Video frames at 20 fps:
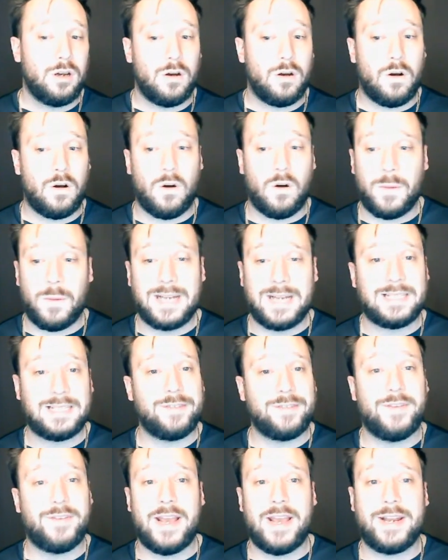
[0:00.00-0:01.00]
home ice
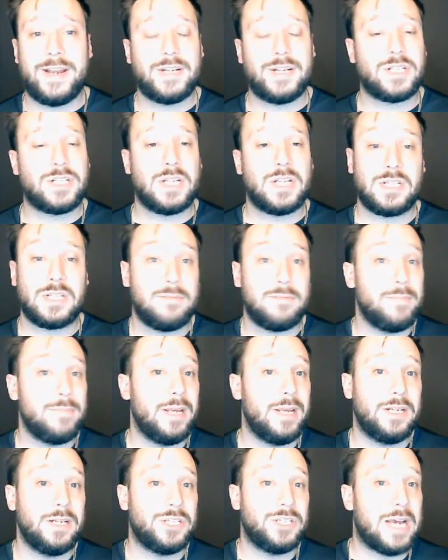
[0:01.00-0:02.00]
advantage doesn't
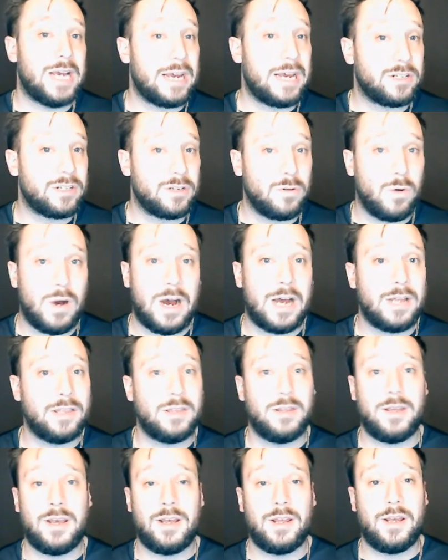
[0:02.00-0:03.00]
mean jack squat
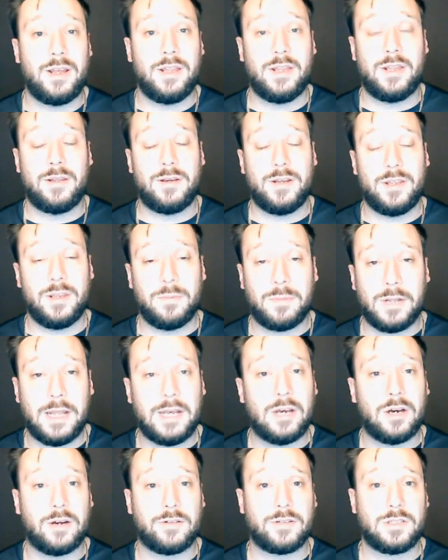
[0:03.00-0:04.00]
in the in the, in the
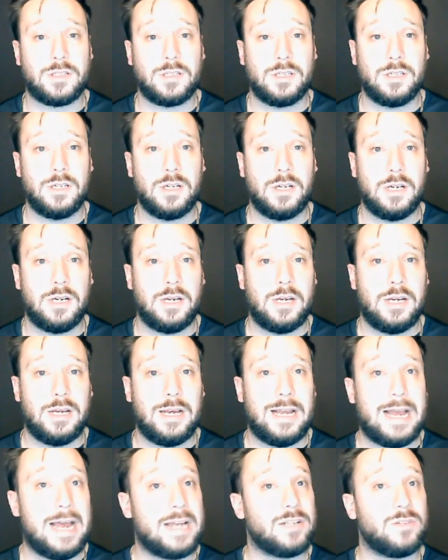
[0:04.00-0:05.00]
playoffs.
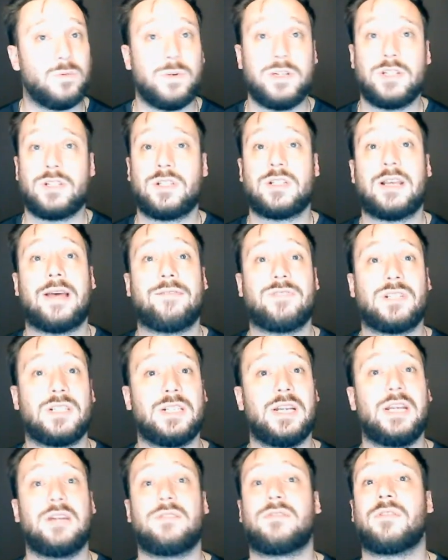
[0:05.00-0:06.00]
as we have
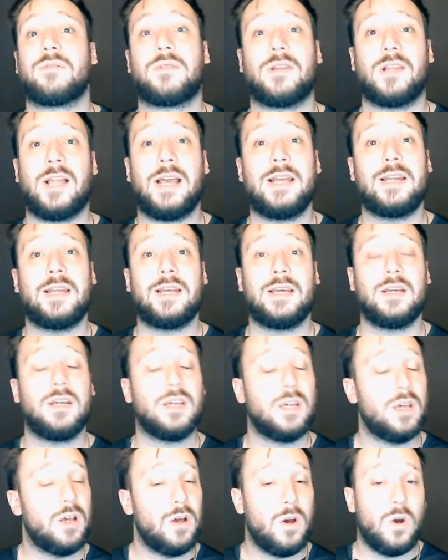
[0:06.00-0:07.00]
seen from the Lightning
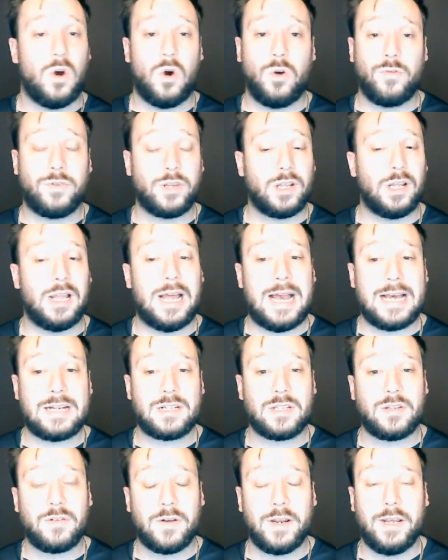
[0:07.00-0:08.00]
over the
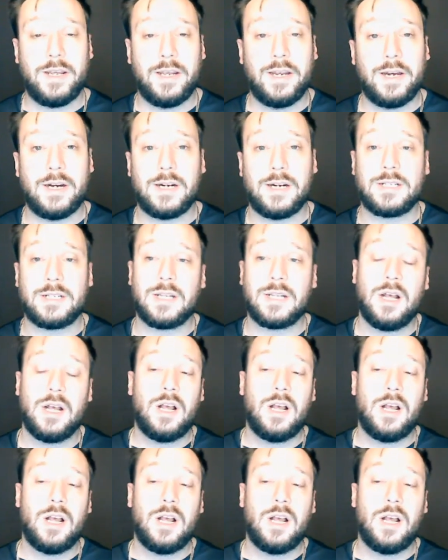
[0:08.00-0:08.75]
last three years,